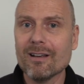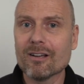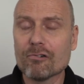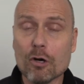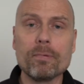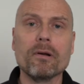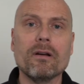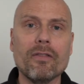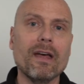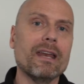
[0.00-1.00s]
group
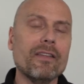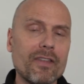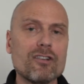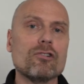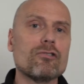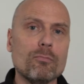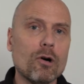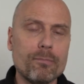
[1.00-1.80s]
that hit their children more,